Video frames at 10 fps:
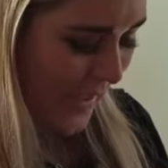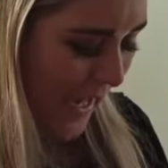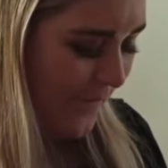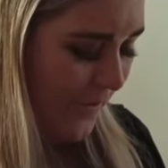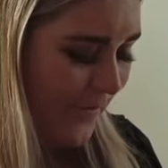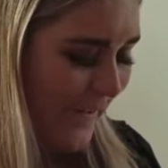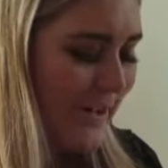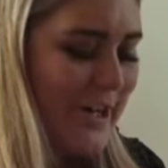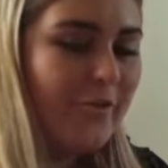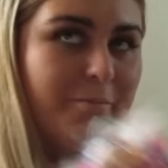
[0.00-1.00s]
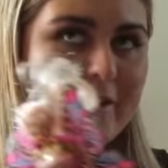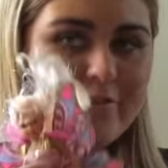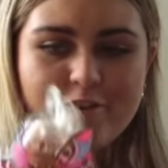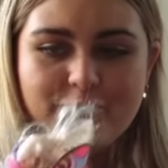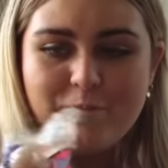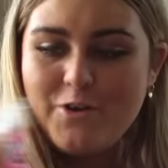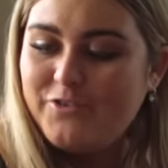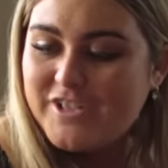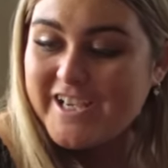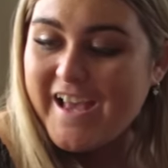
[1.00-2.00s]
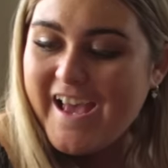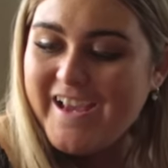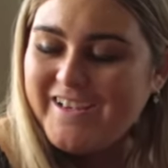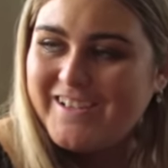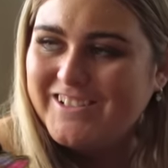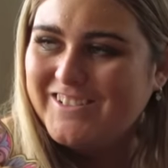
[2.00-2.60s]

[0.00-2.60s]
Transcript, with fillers: the fairy off my 5th birthday cake.